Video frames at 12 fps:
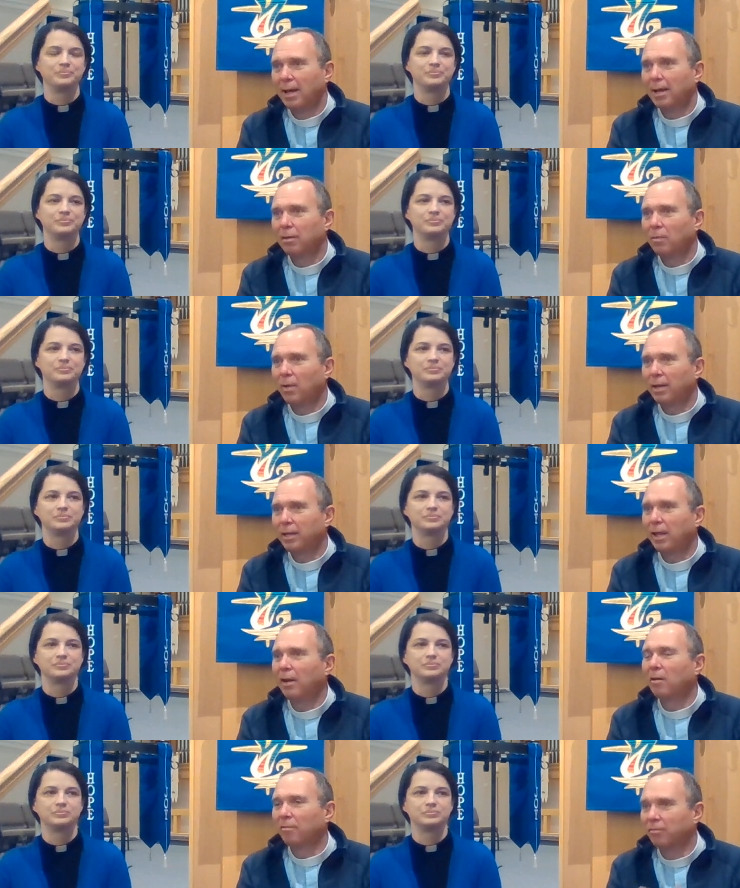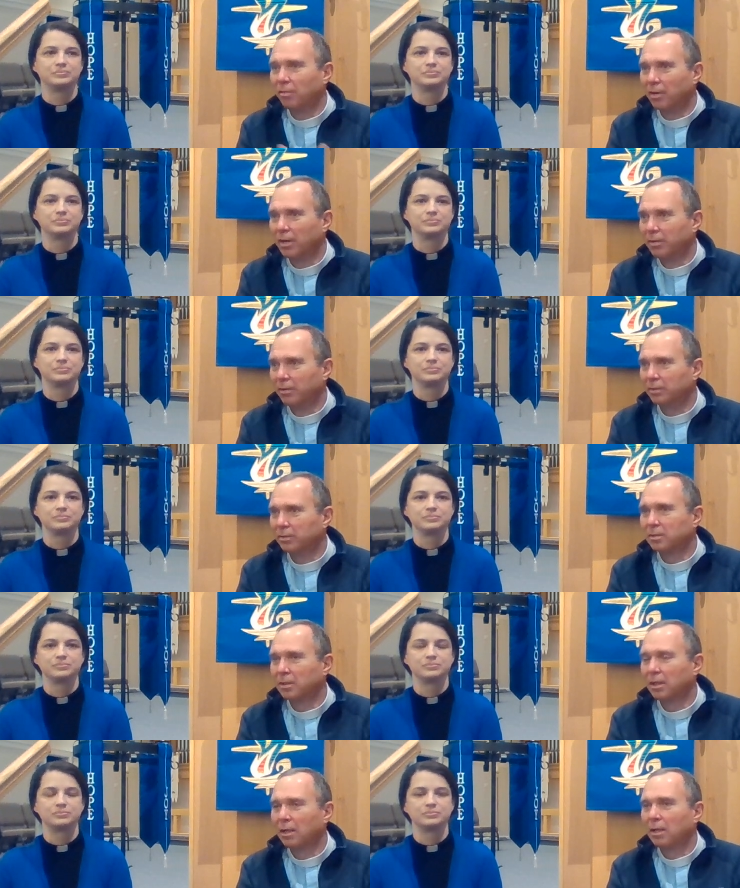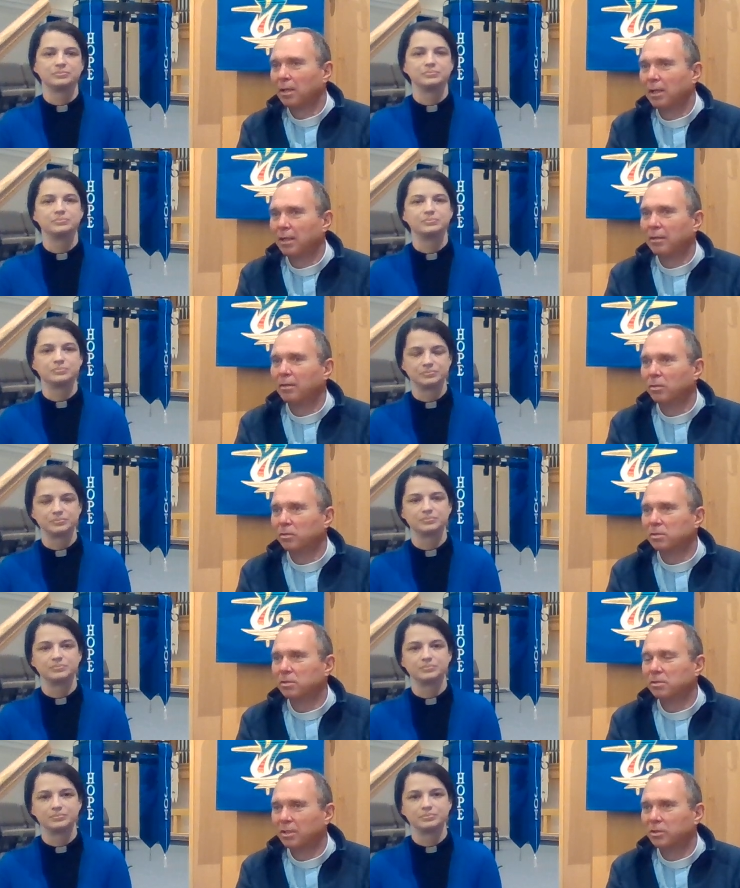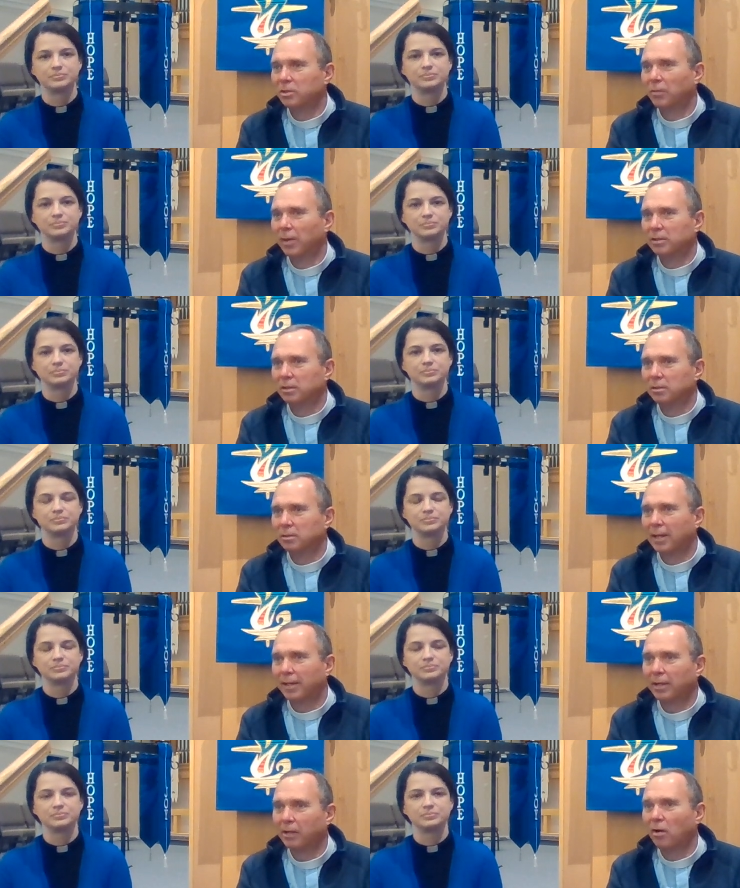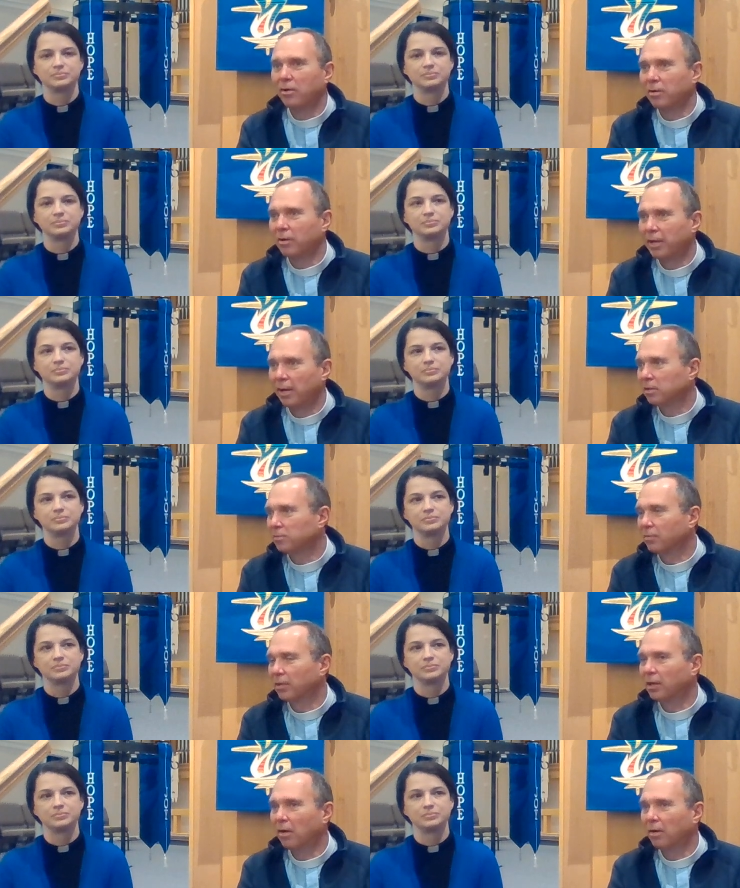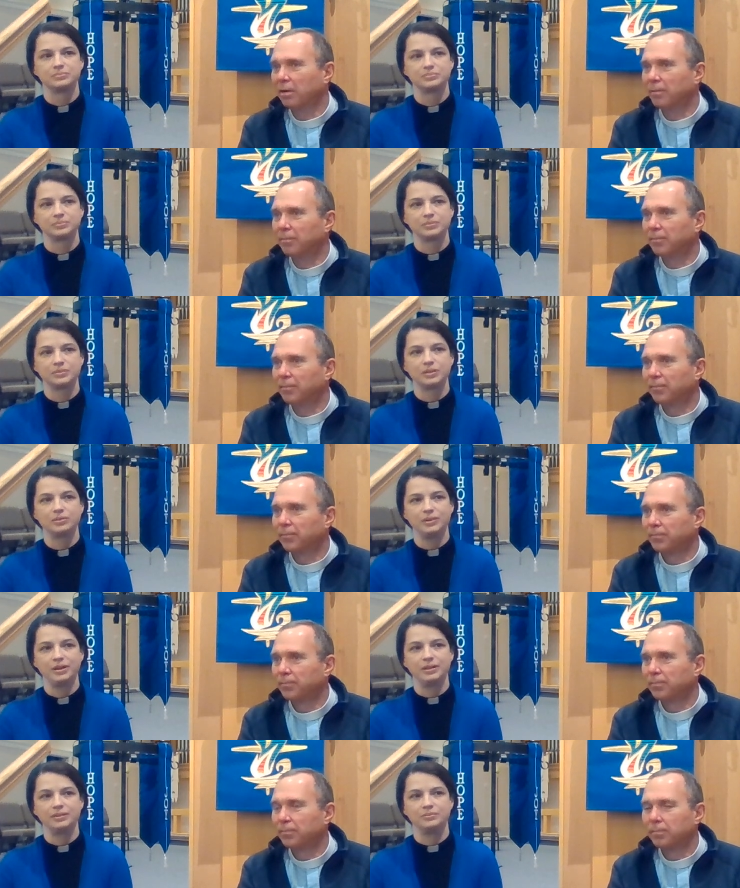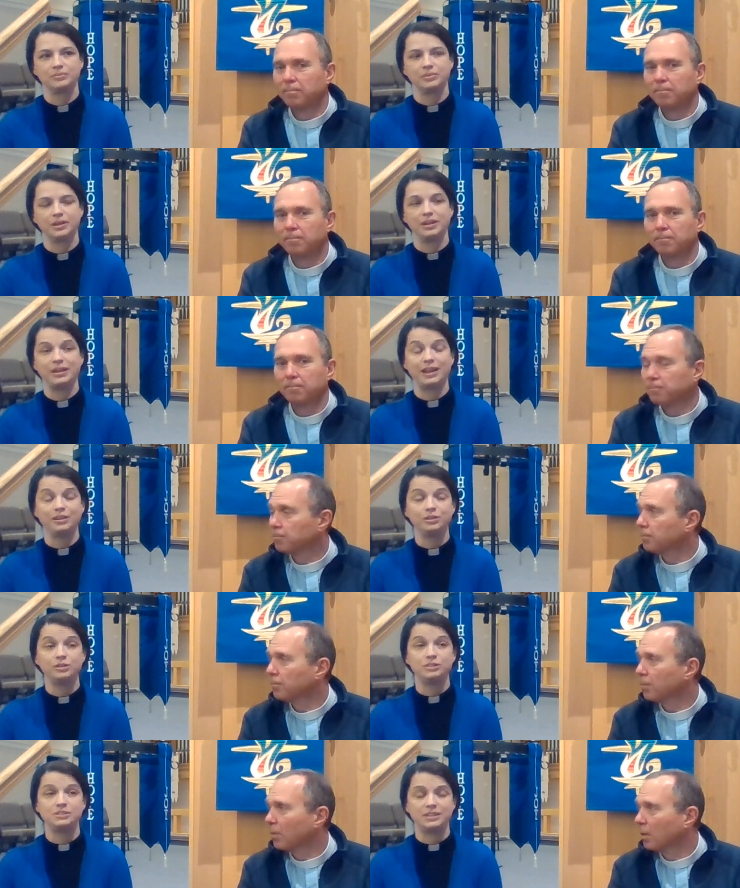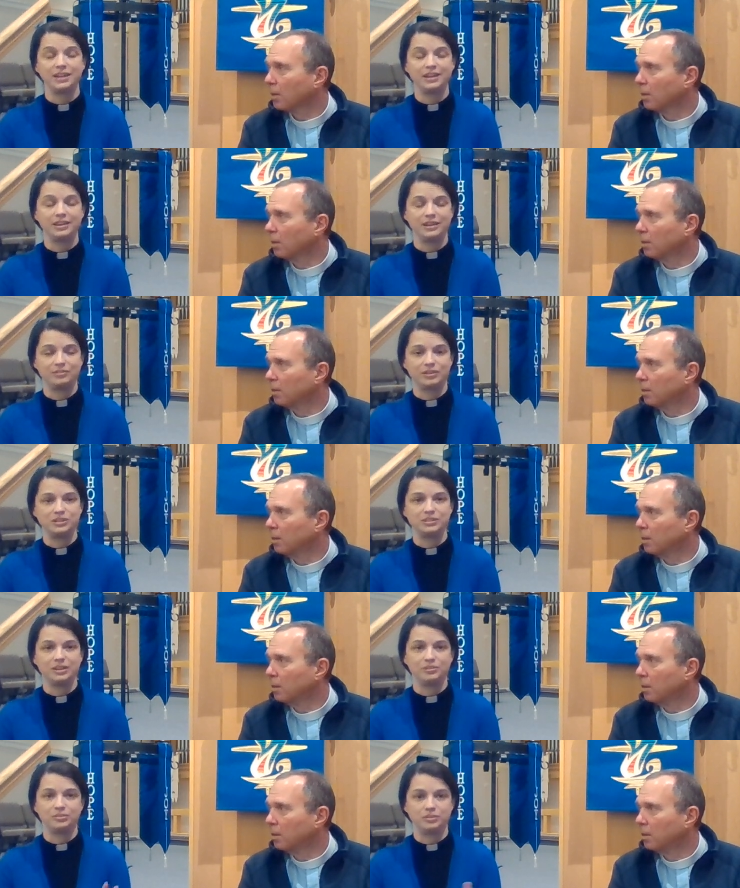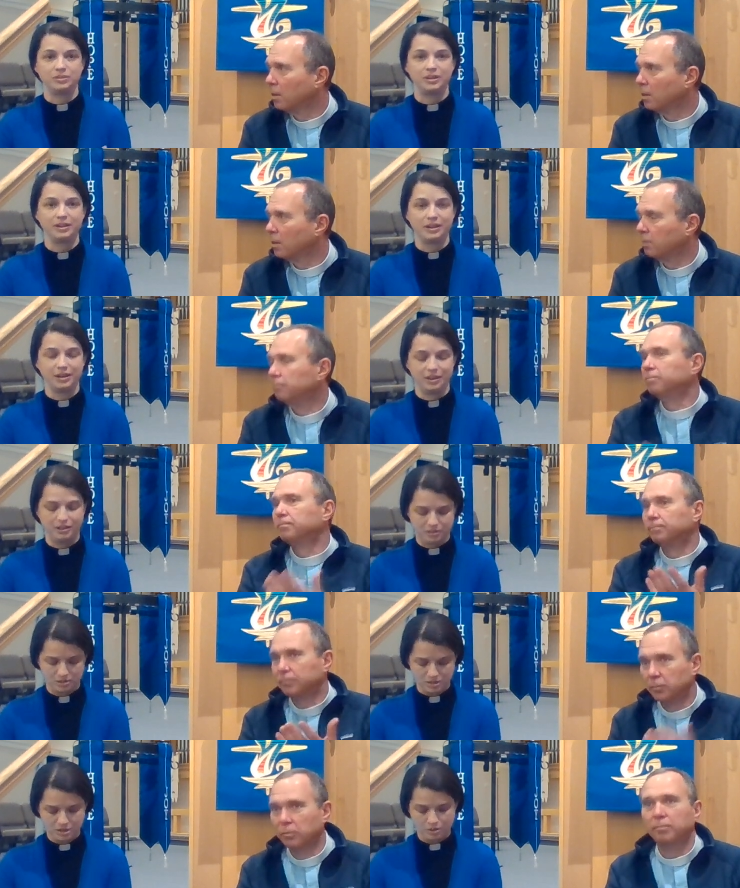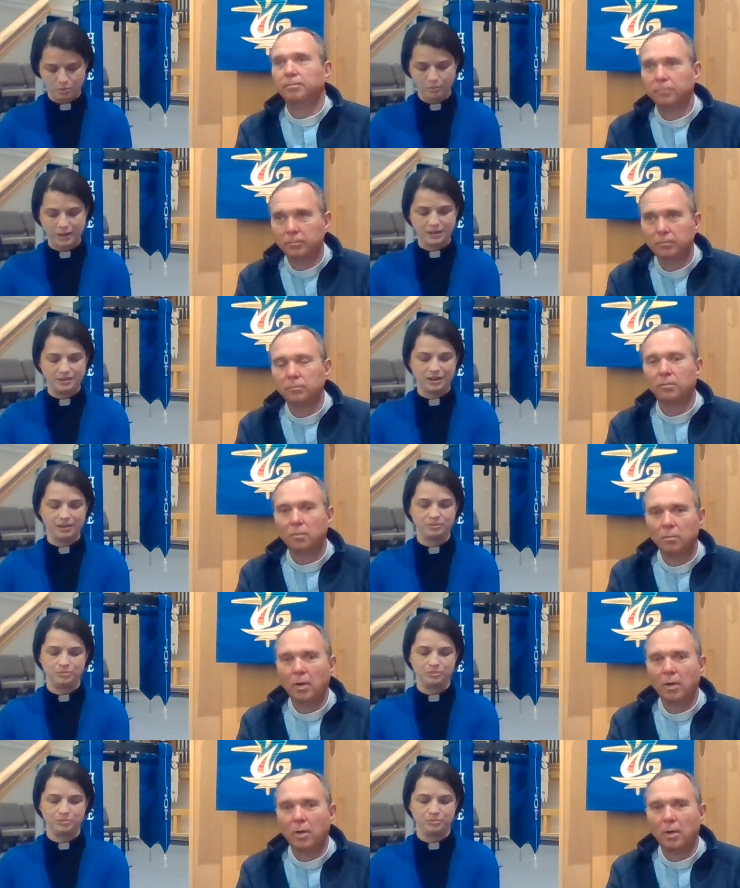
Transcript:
Speaker 1: How do I care for others in those situations, like a gardener cares for the garden?
Speaker 2: Right. And that includes taking care of ourselves, not getting weighed down